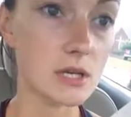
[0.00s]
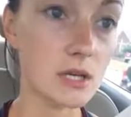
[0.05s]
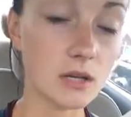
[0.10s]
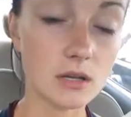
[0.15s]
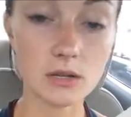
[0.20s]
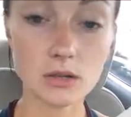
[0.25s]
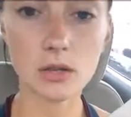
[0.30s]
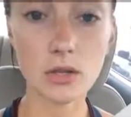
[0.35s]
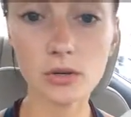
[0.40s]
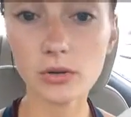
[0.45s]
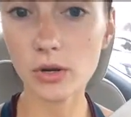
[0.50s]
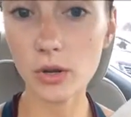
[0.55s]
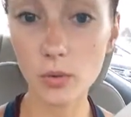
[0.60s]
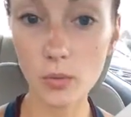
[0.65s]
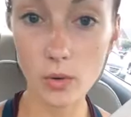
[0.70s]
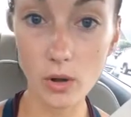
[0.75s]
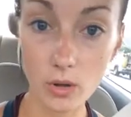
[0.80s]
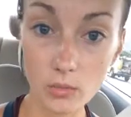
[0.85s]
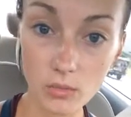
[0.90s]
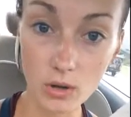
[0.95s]
including
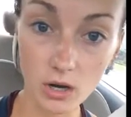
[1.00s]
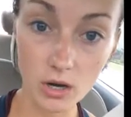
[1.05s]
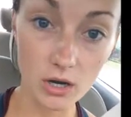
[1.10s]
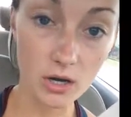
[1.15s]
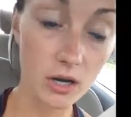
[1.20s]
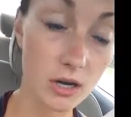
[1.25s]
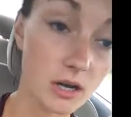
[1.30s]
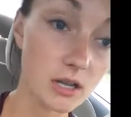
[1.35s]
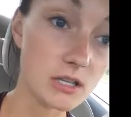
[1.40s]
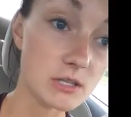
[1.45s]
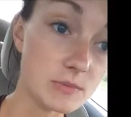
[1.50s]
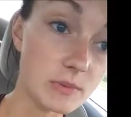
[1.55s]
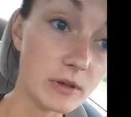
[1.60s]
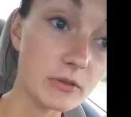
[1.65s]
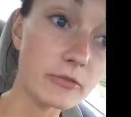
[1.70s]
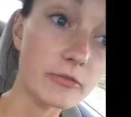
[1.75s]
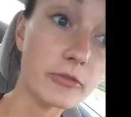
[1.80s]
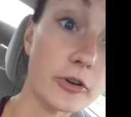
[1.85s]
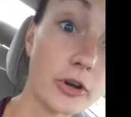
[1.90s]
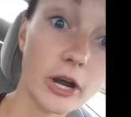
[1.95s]
Walmart, and it's
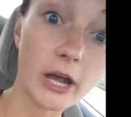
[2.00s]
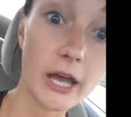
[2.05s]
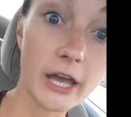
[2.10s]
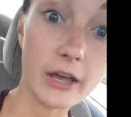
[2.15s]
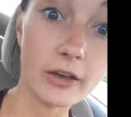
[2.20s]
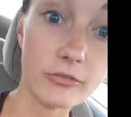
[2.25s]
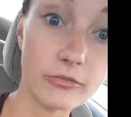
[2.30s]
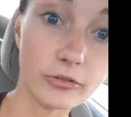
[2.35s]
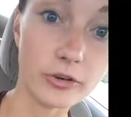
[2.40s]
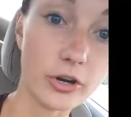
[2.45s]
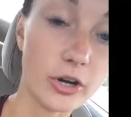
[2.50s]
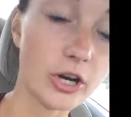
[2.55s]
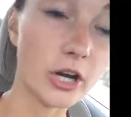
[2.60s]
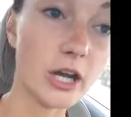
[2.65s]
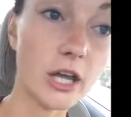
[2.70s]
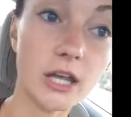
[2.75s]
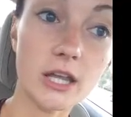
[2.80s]
been forever.